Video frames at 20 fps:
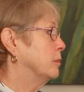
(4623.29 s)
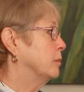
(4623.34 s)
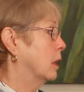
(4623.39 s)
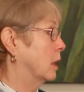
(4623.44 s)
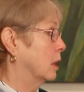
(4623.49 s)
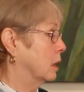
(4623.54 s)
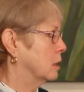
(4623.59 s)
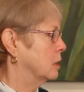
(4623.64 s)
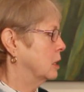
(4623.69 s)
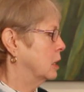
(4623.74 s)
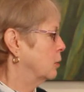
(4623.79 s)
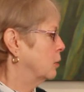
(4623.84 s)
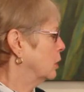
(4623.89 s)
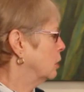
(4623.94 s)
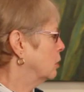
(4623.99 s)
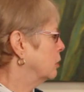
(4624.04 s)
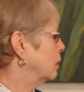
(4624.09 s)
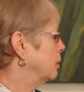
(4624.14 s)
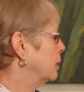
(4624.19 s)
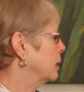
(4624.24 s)
here we go,
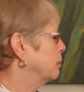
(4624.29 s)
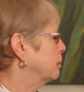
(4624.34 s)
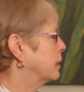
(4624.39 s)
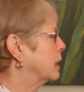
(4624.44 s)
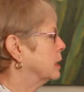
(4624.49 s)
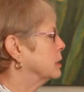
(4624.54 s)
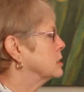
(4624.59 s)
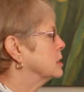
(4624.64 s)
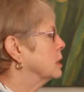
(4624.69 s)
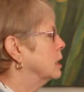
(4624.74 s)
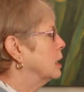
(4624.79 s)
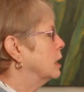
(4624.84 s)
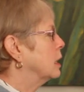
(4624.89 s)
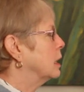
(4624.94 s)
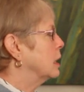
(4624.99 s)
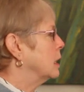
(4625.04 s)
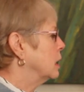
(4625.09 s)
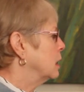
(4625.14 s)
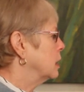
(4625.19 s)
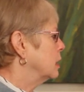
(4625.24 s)
the big buts,
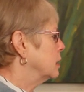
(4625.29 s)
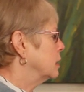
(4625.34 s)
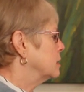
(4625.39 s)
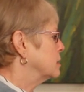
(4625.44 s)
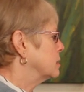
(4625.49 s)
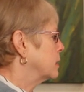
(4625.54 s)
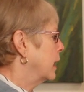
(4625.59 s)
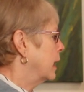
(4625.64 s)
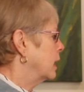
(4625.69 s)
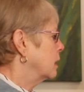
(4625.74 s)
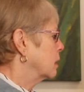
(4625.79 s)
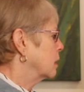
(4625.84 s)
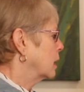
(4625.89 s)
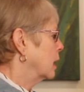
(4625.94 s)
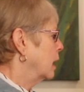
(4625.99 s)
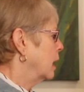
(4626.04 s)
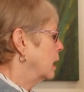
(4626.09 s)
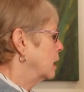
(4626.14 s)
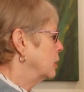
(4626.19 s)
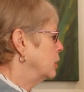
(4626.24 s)
is that
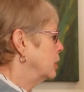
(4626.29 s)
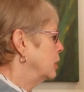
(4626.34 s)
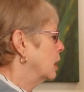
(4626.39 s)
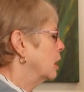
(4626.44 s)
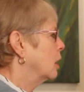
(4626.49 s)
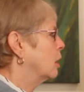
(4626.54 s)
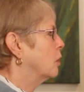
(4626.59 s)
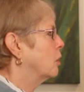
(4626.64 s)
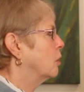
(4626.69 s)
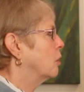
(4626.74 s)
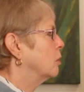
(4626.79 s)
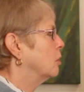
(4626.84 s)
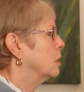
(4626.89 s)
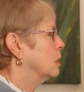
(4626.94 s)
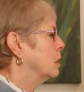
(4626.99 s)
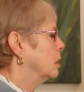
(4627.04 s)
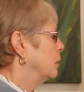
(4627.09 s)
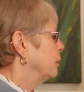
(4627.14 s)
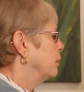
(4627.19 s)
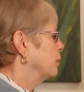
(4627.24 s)
cad yellow
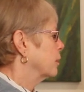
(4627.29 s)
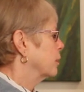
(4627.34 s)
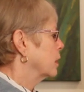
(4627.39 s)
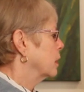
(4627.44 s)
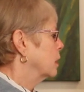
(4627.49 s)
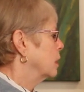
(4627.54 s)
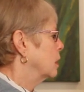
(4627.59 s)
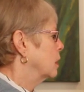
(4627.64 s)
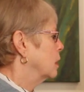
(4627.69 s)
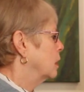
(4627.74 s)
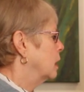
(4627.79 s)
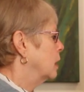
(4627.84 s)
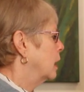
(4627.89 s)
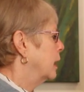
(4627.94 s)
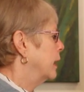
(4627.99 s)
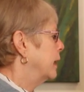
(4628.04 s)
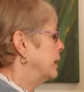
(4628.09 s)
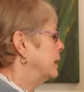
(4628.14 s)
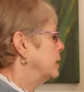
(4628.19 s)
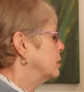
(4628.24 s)

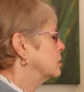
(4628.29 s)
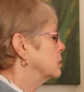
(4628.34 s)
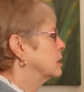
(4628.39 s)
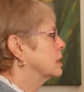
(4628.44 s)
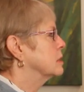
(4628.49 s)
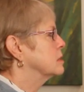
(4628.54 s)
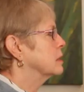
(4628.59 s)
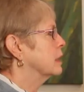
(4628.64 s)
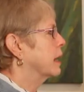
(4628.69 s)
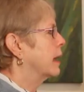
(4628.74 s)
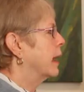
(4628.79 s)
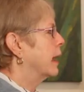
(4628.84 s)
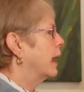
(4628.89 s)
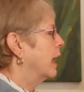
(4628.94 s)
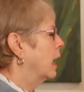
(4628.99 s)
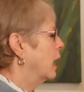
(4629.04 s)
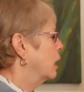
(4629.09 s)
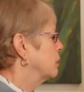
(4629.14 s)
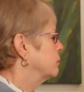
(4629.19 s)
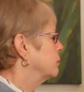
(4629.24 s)
light doesn't
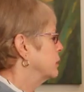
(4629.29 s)
have